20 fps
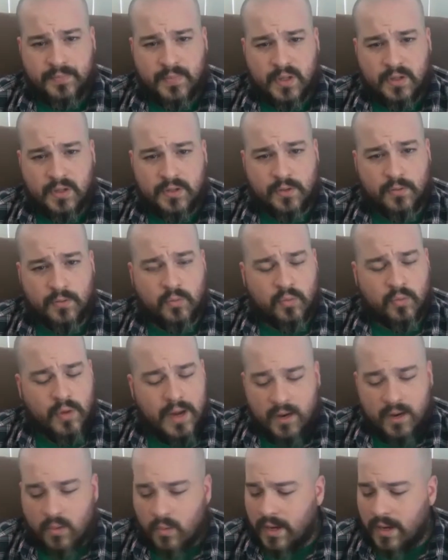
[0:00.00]
So
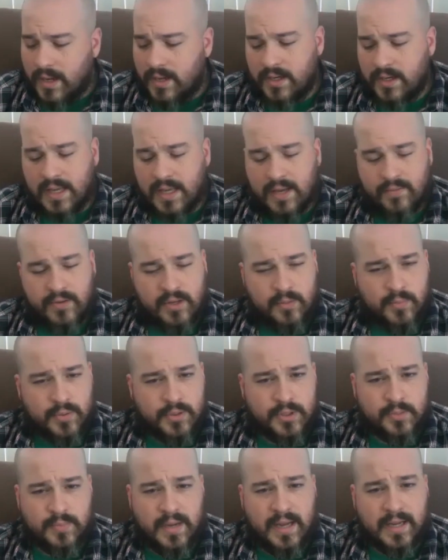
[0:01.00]
right away, I didn't have any
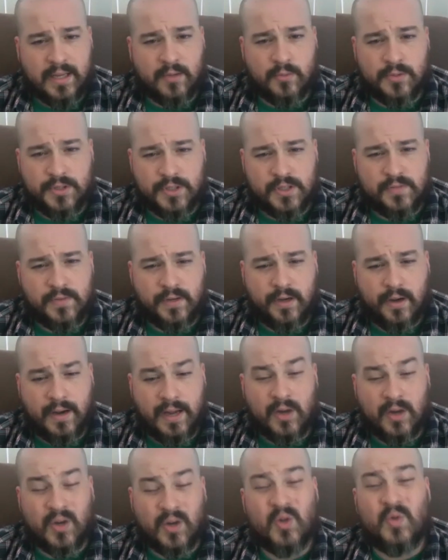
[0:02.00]
pushback. It was just figuring
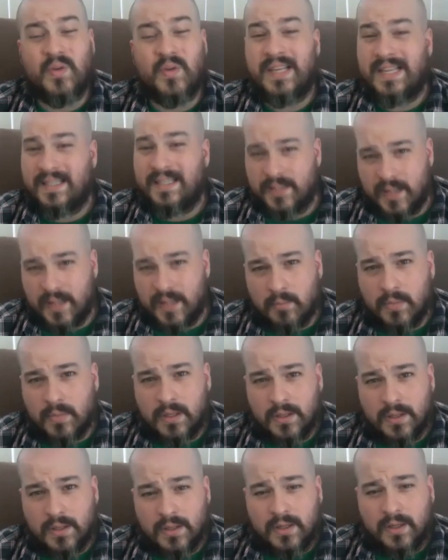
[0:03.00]
out who needs them.
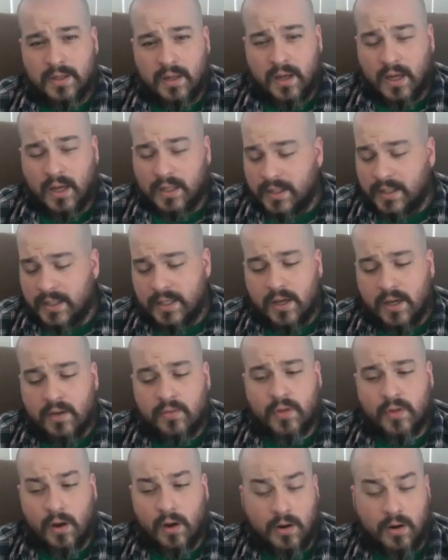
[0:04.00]
Oddly
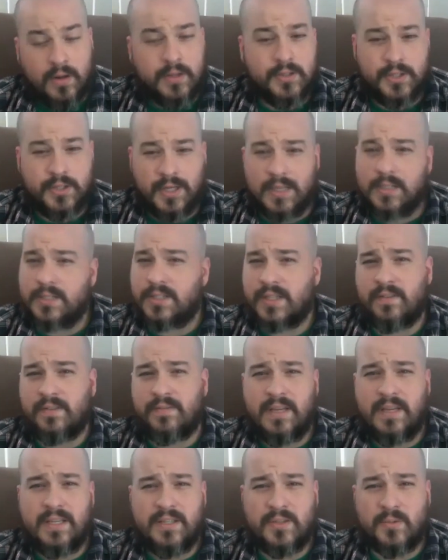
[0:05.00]
enough, the hardest challenge I
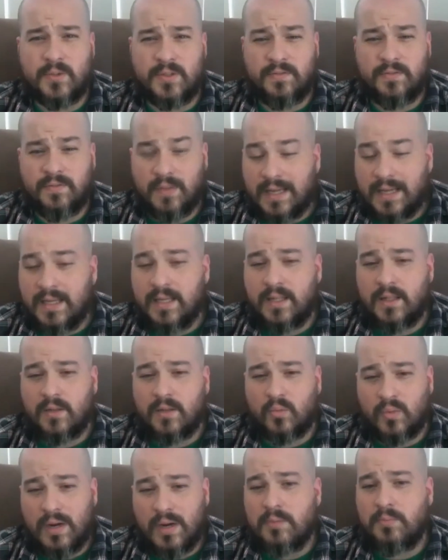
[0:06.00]
faced was finding
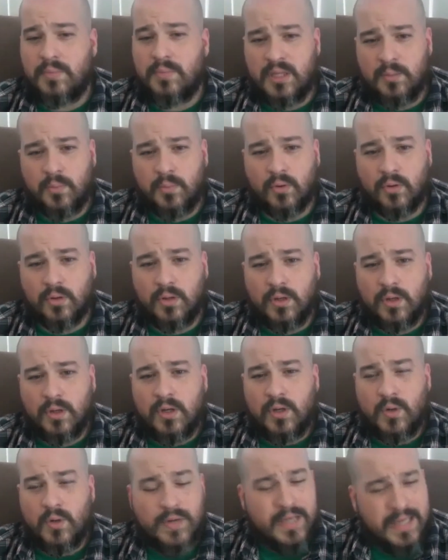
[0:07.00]
the right people
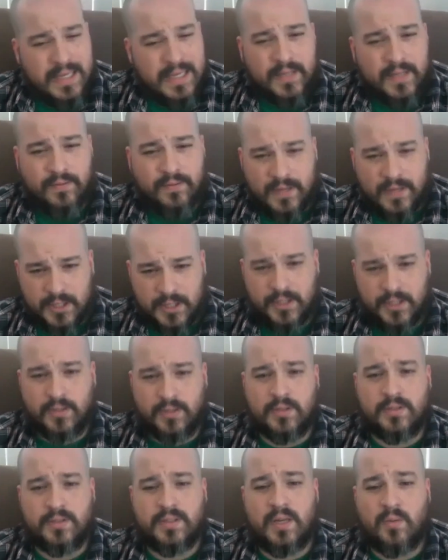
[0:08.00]
who needed face
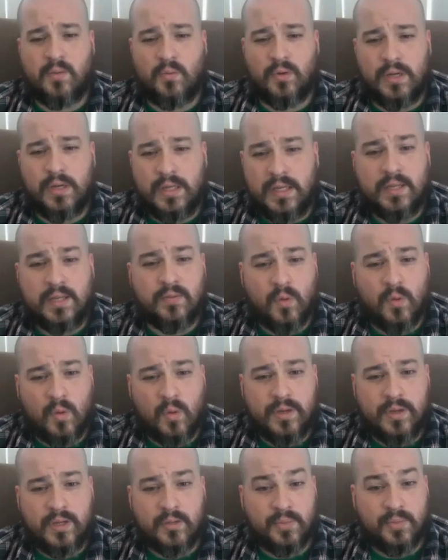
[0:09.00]
shields and were in need of
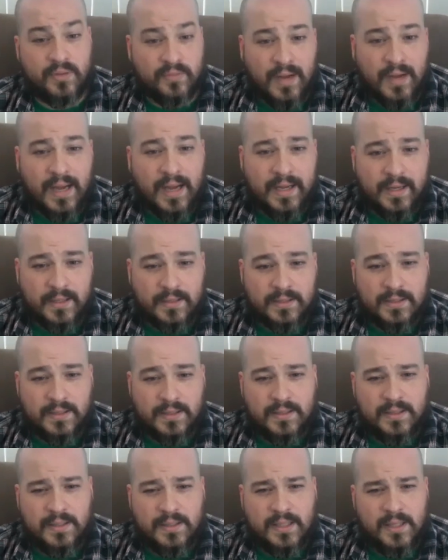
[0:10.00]
what we could provide.
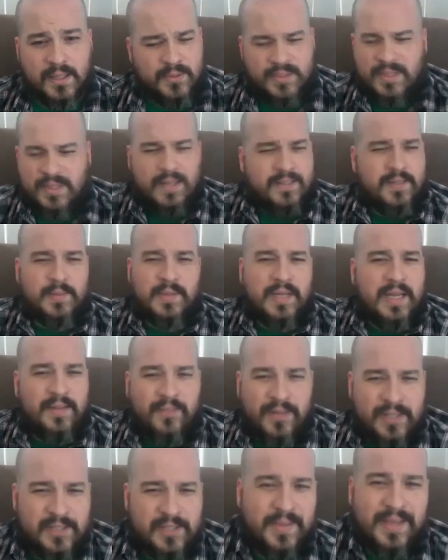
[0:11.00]
It was not something I
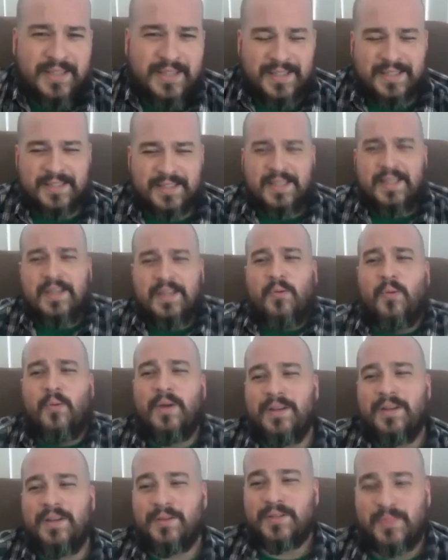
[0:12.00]
ever expected. Is
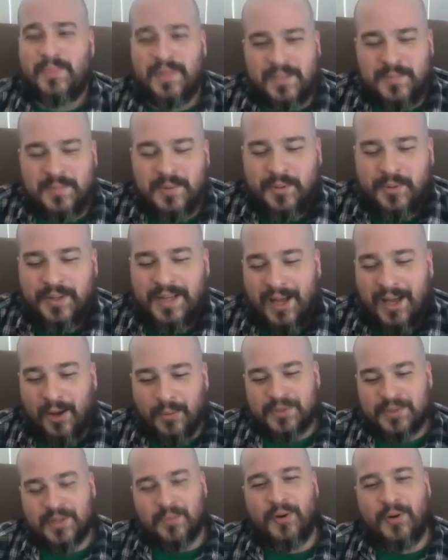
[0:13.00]
when do you expect to be able to
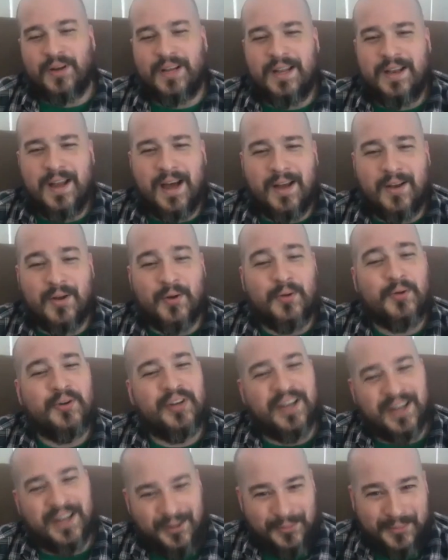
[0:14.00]
help someone and not know who
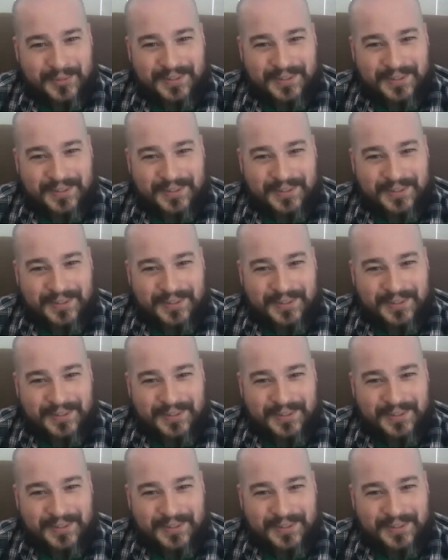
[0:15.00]
to help?